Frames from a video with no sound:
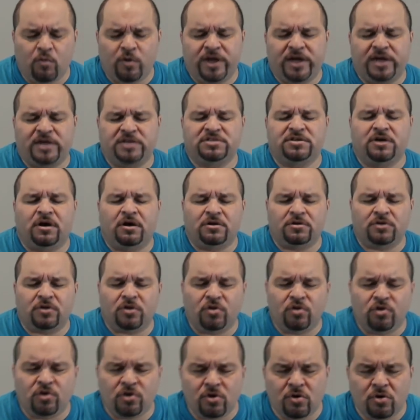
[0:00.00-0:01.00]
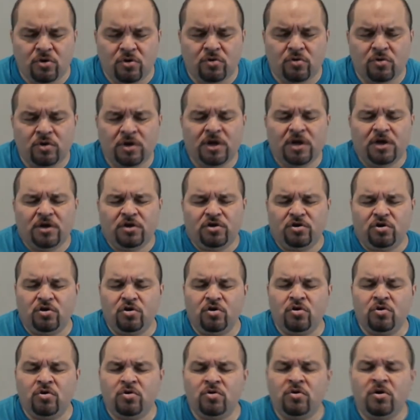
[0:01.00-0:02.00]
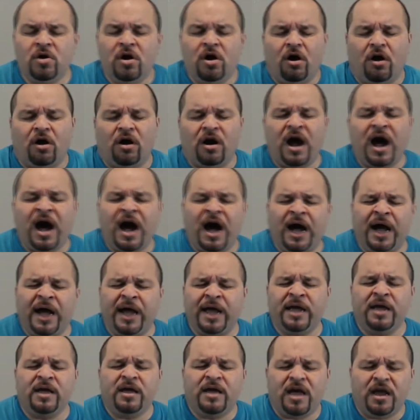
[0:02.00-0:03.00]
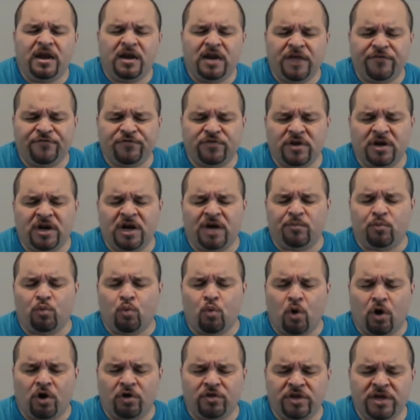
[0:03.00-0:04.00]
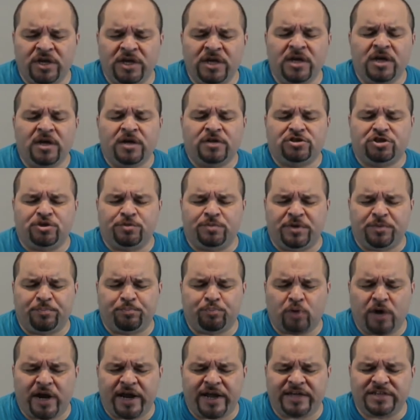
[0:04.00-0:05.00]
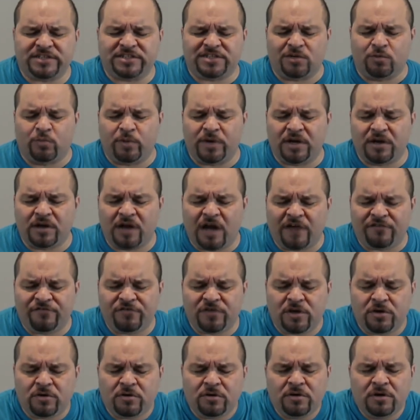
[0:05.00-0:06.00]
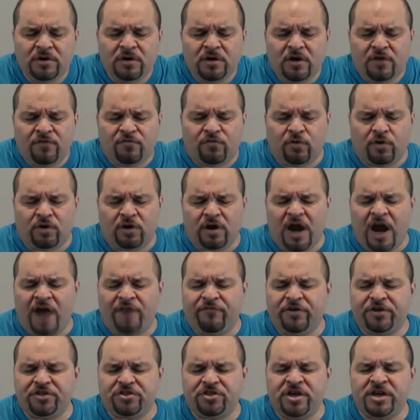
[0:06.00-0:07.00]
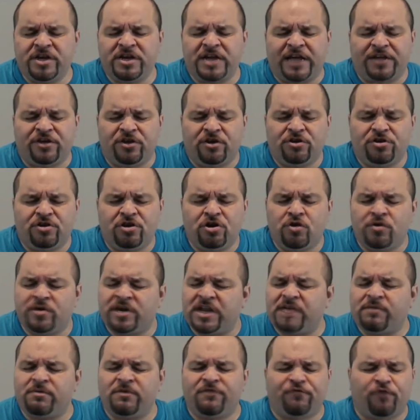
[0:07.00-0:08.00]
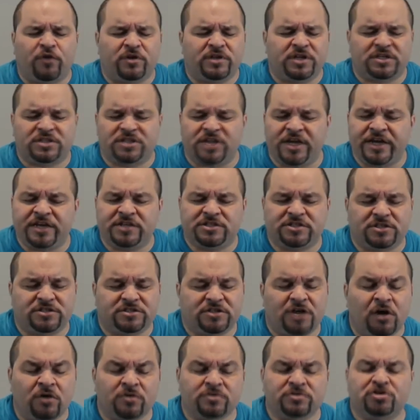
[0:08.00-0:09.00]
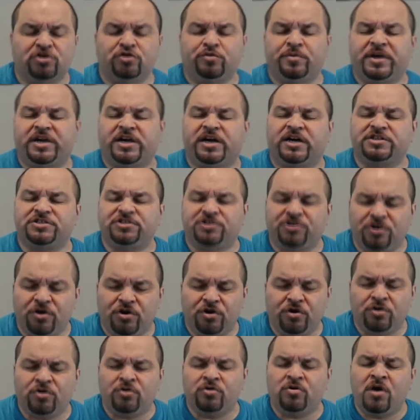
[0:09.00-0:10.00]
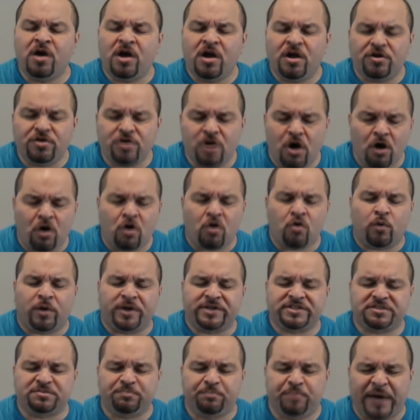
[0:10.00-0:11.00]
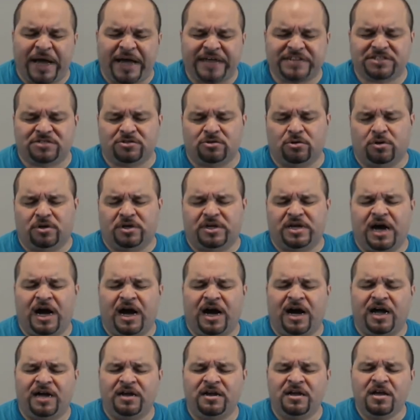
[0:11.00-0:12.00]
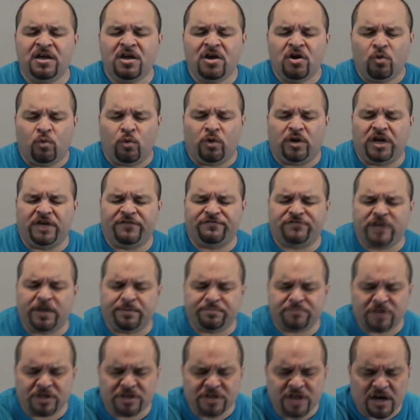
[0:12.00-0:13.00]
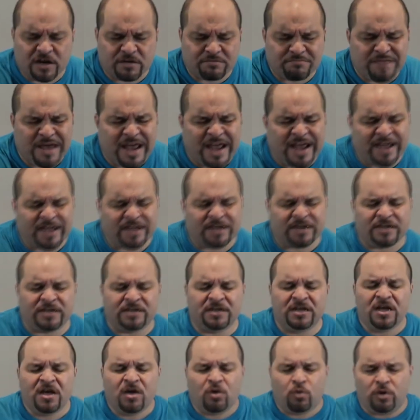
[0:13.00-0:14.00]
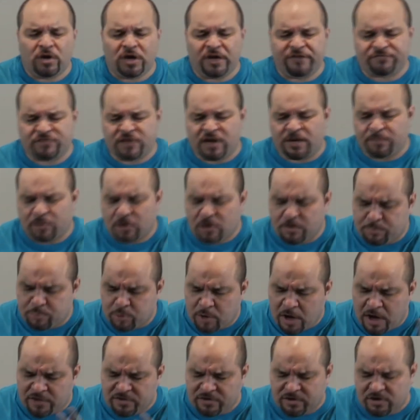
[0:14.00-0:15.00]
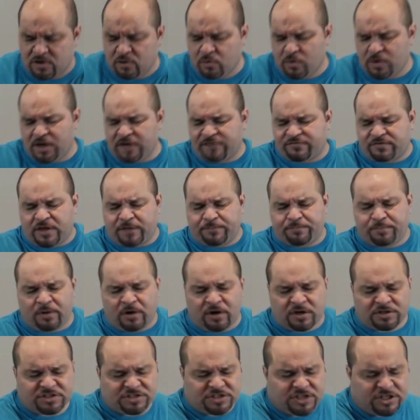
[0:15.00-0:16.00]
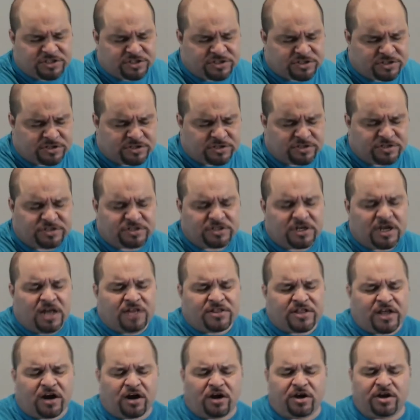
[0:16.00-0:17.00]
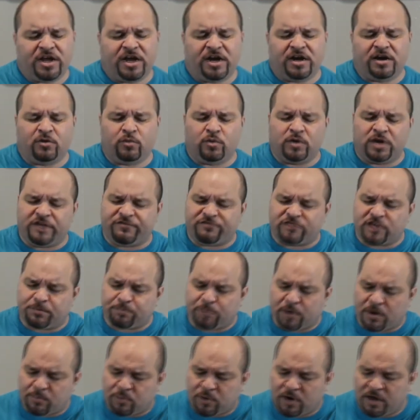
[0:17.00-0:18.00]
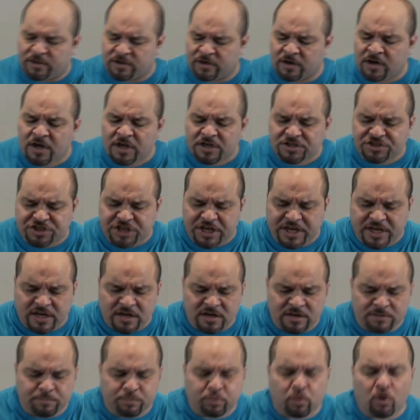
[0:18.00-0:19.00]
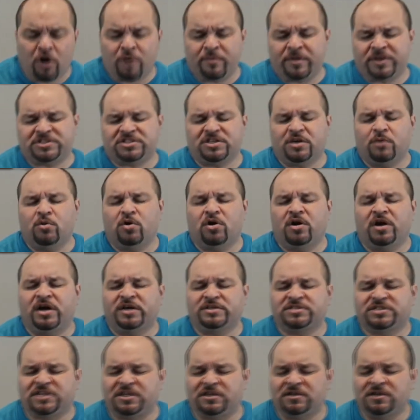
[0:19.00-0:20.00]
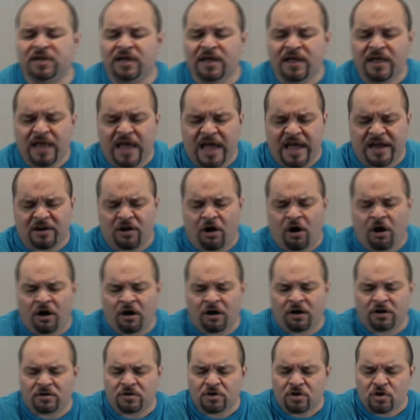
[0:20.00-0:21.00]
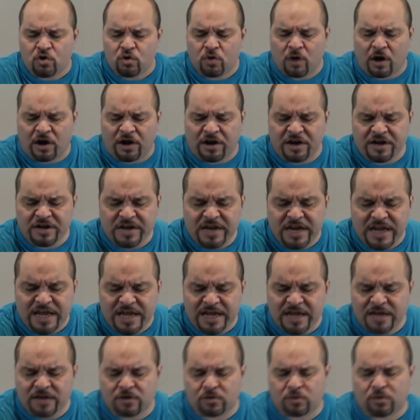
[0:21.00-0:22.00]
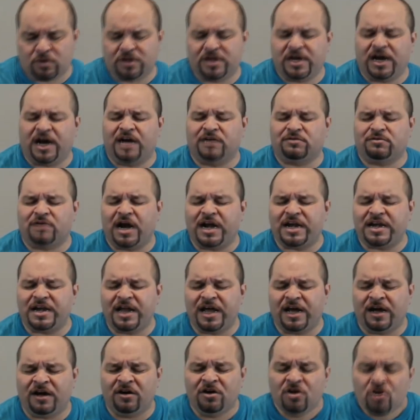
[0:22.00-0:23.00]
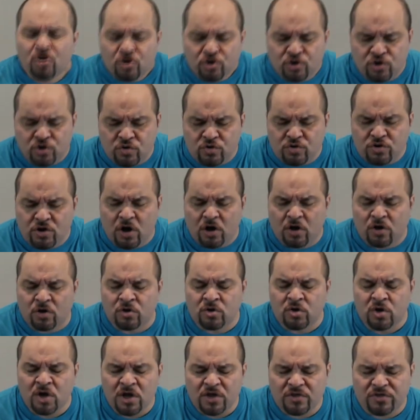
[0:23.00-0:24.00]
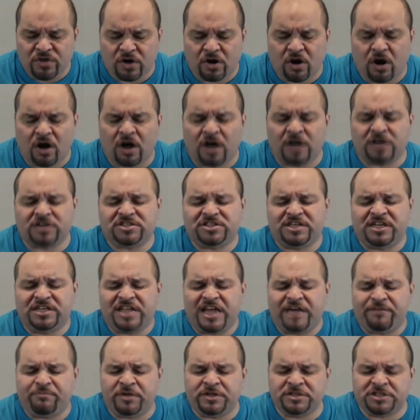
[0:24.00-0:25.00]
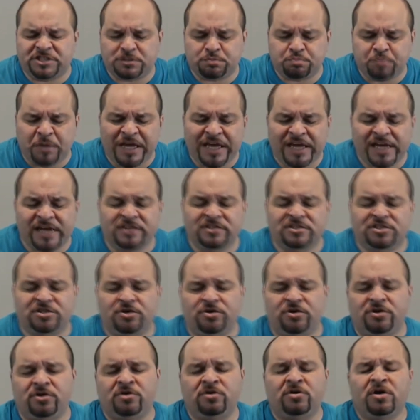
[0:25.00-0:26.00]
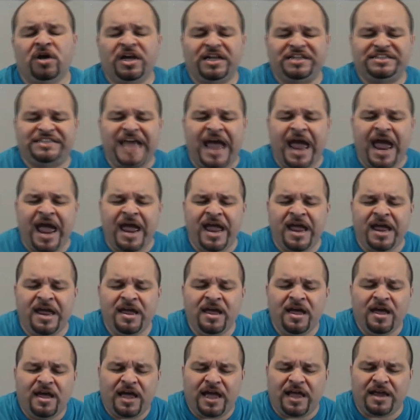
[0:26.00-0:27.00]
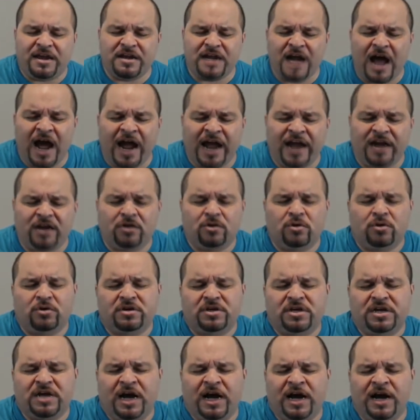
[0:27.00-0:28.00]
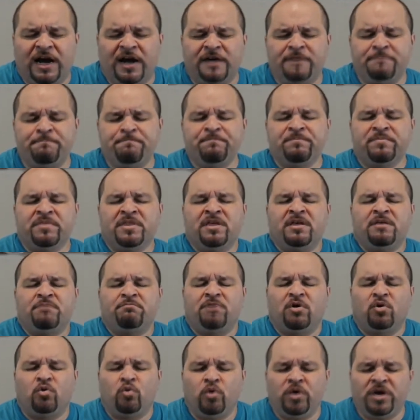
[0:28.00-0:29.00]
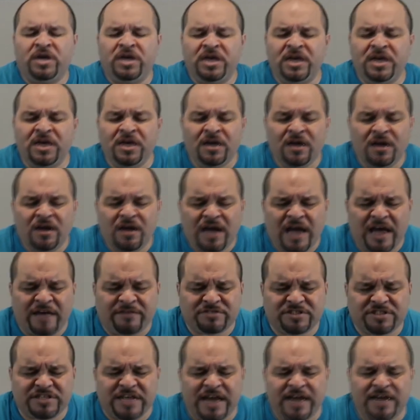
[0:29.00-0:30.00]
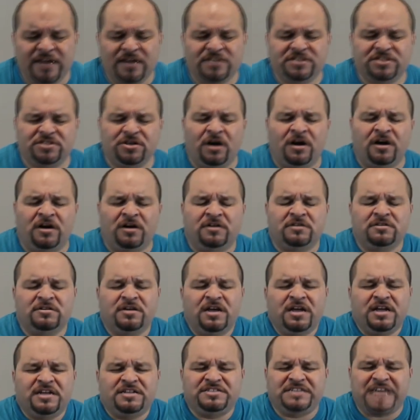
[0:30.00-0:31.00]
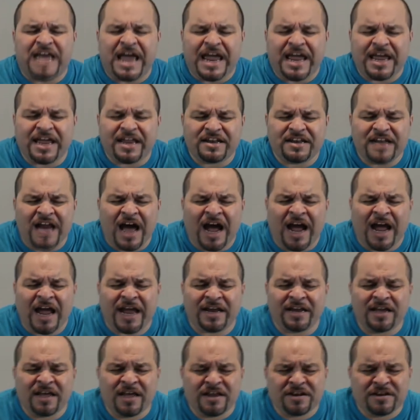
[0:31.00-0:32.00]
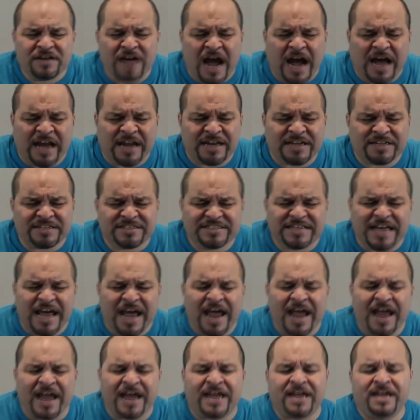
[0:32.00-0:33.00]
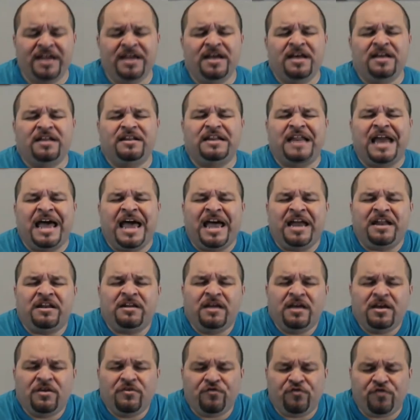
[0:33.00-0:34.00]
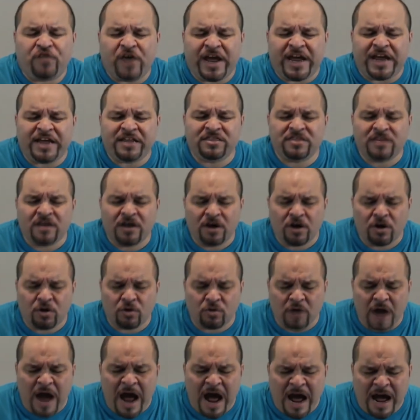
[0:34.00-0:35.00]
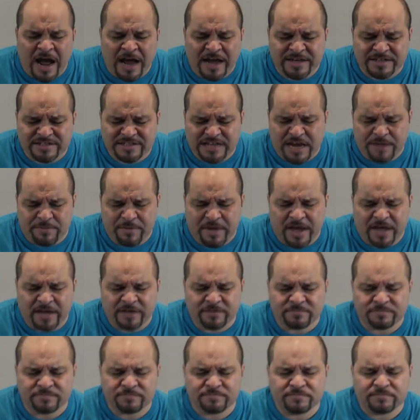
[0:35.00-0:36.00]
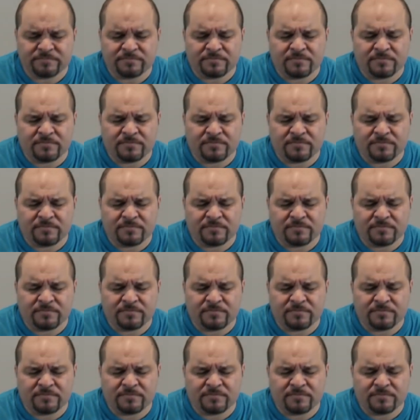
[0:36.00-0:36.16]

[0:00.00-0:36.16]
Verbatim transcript: We exalt you. You are high and lifted up, worthy to be praised. And we love you for everything that you do and even for the things you don't do because you know what's best, Lord God. We lift up the young man and we lift up her brother and we lift up our sisters that are here. We lift up our brother seeking employment somewhere else and, and all who are in need, Lord God, right now. You know their hearts and they've been speaking to you day and night, Lord God. But we have sang the song day and night, night and day, let faith arise. Amen.